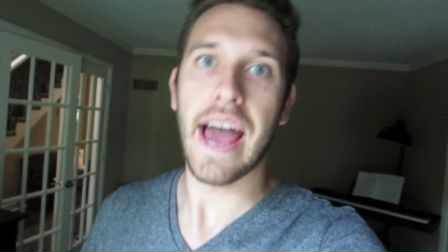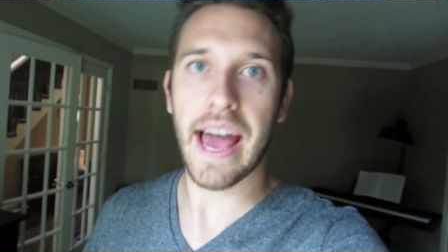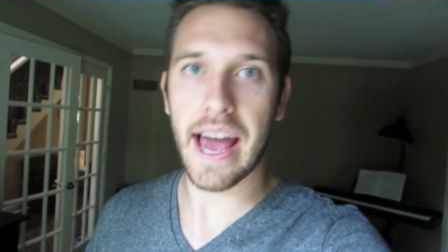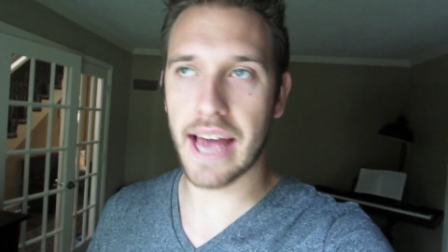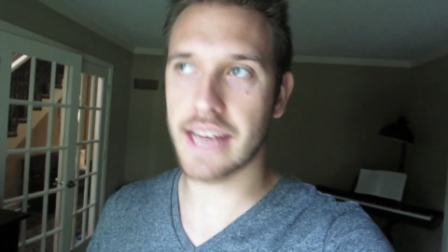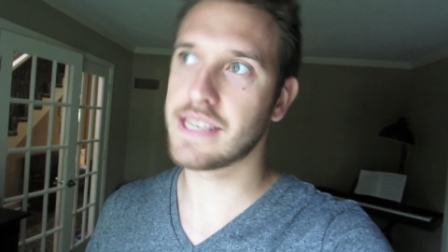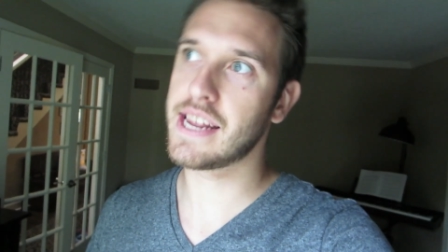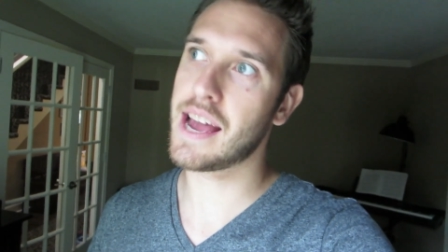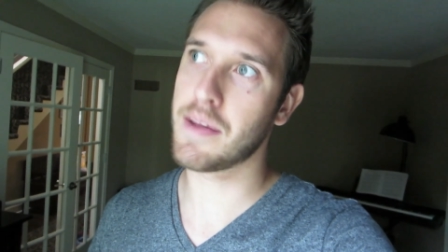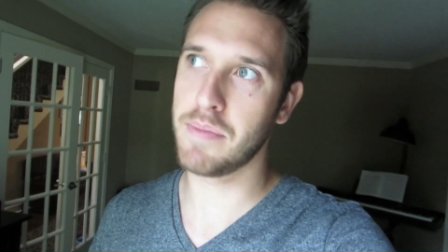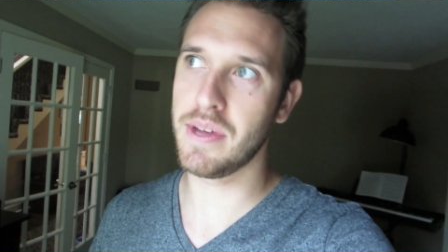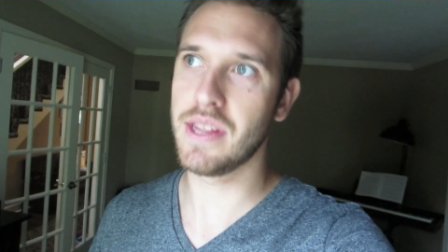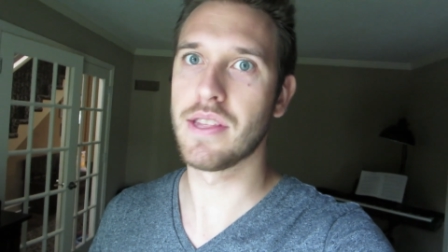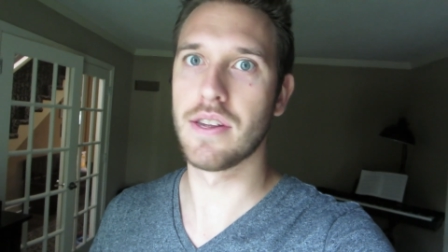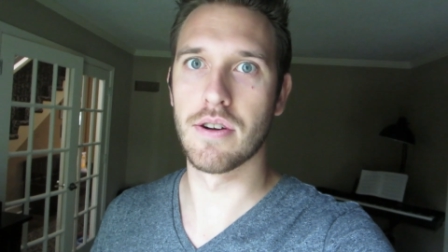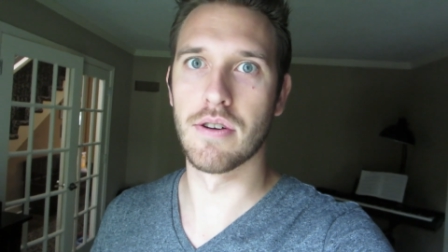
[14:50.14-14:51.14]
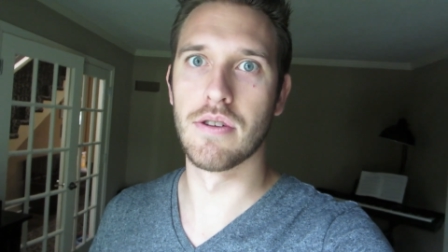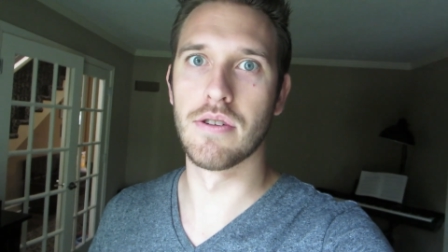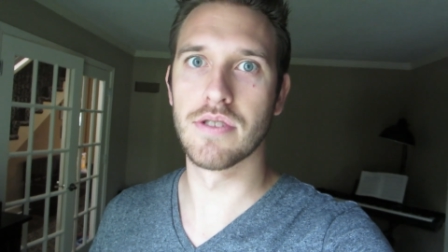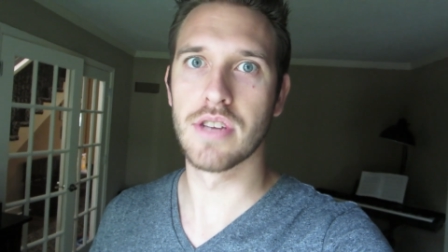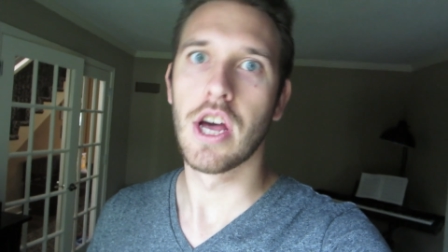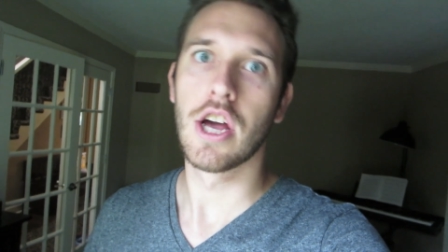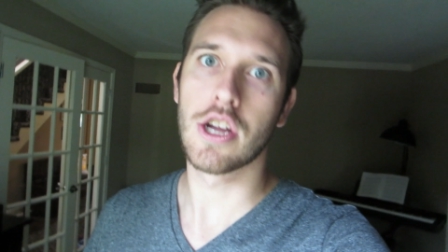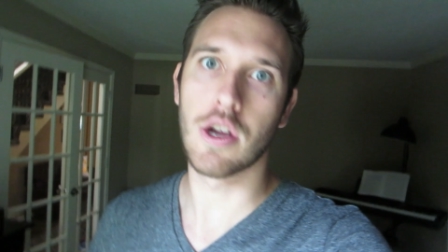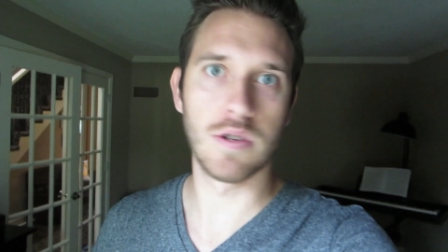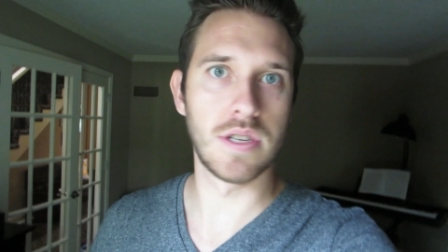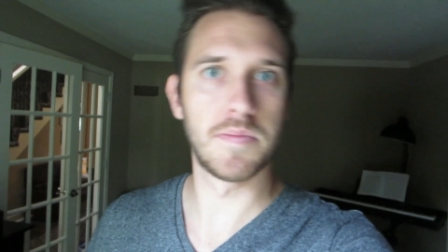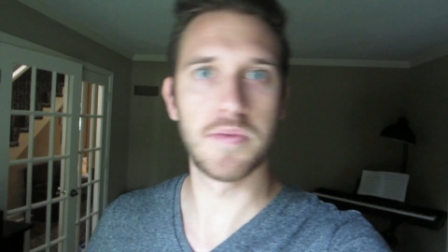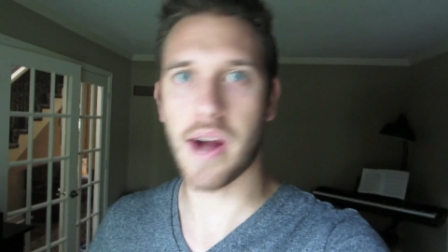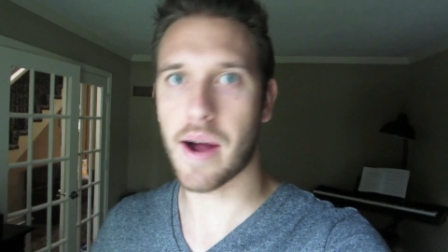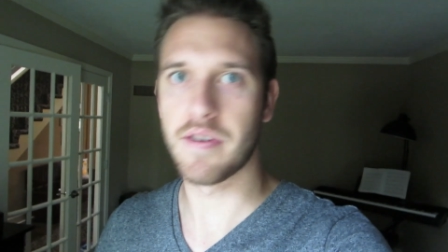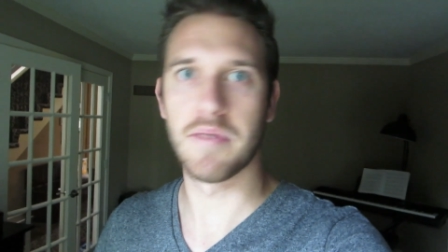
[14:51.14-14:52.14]
hashtag Meet the Nulls. Go
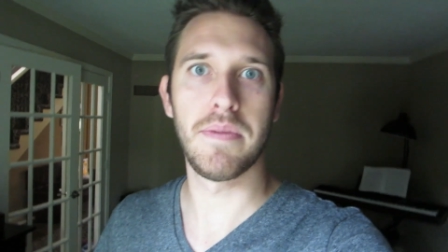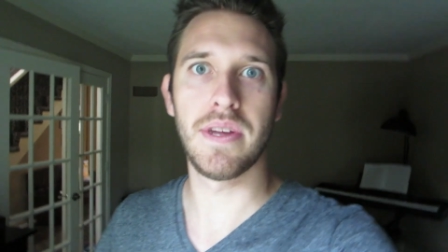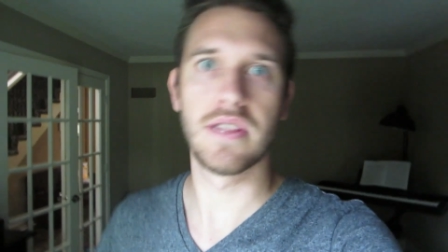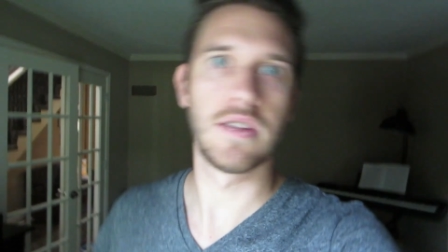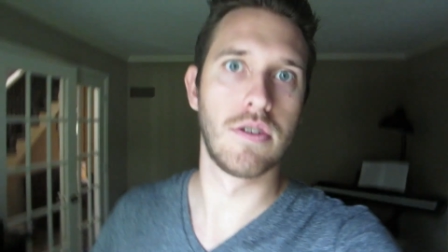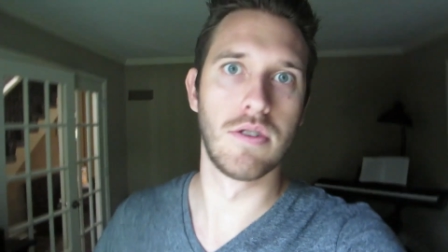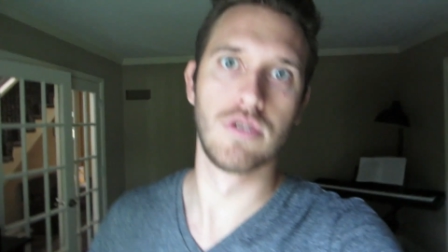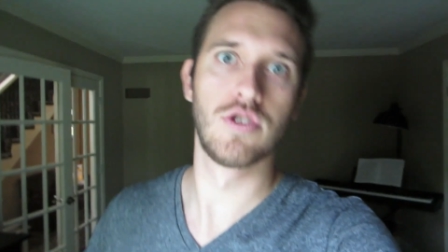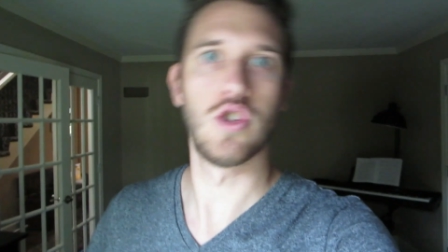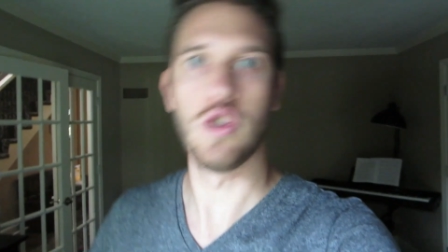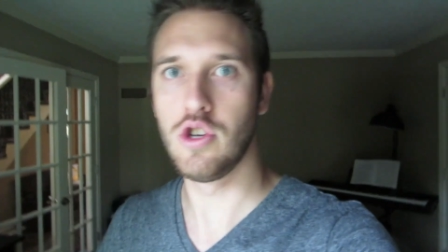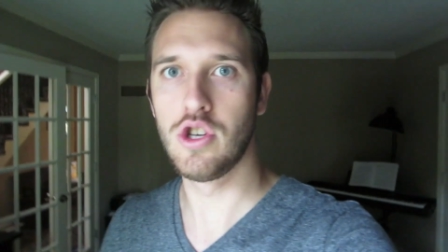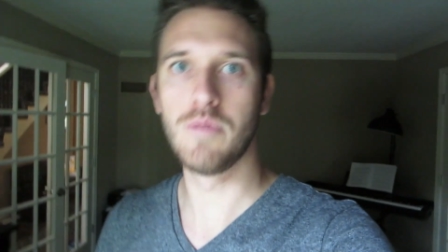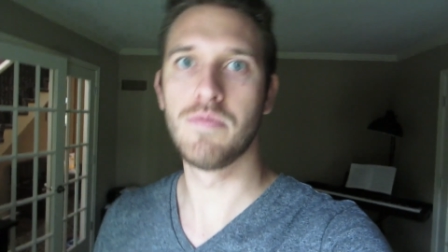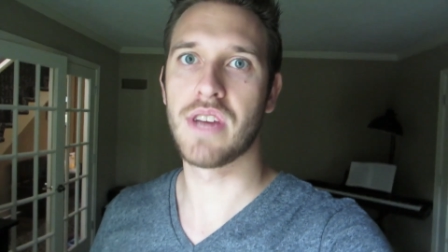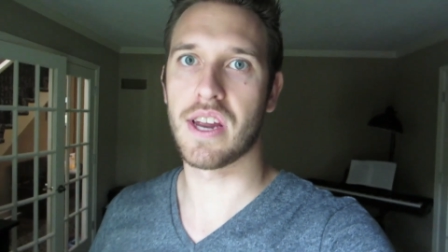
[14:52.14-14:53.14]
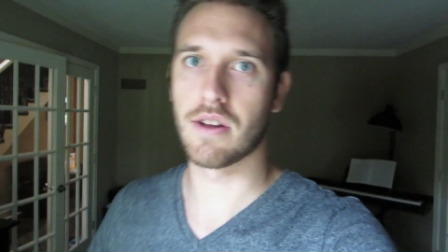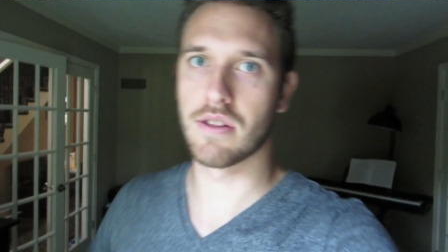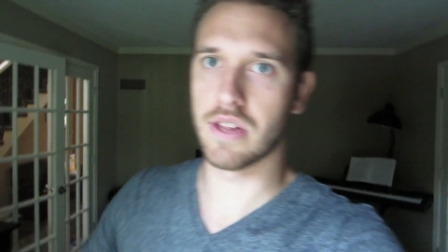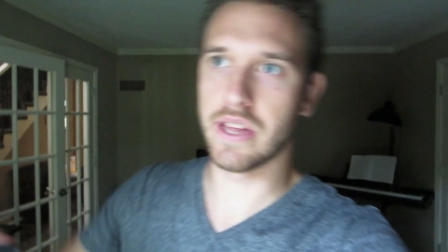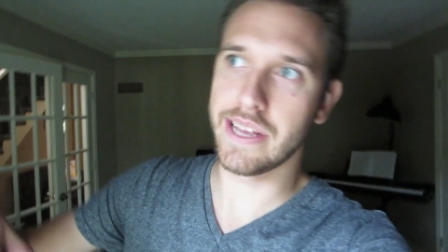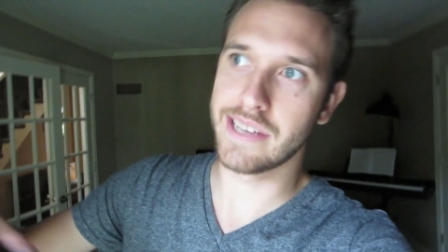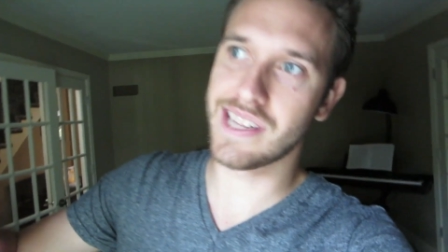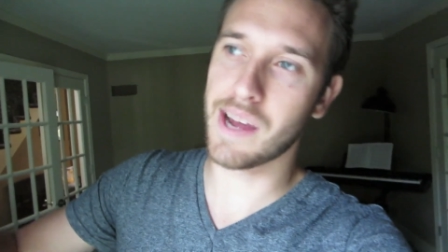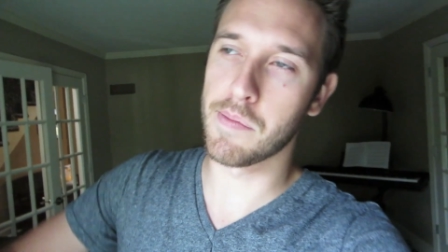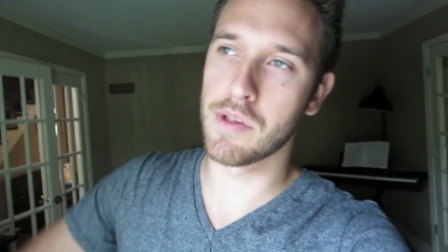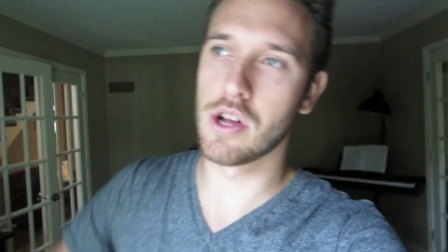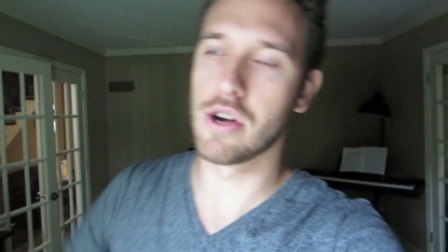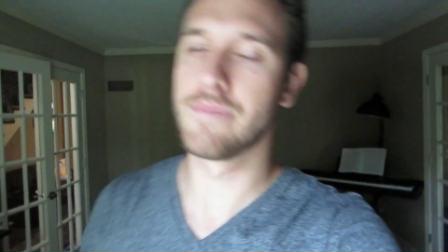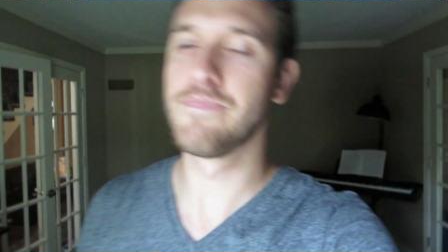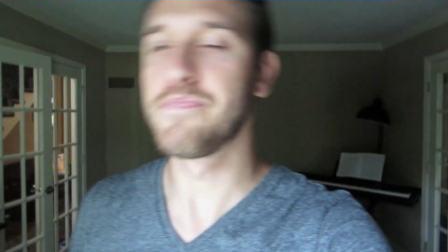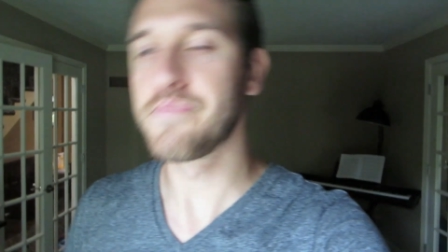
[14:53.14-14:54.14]
subscribe to Meet the Nulls, the YouTube channel. The link is down
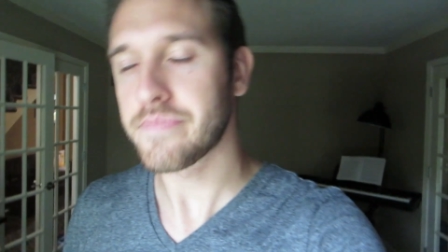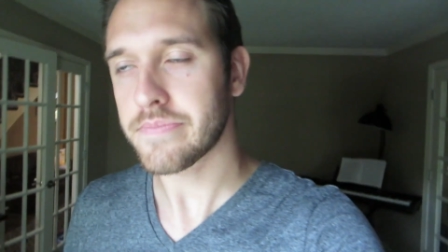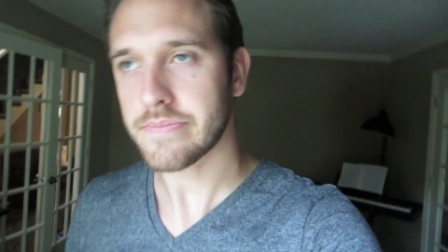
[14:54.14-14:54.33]
below.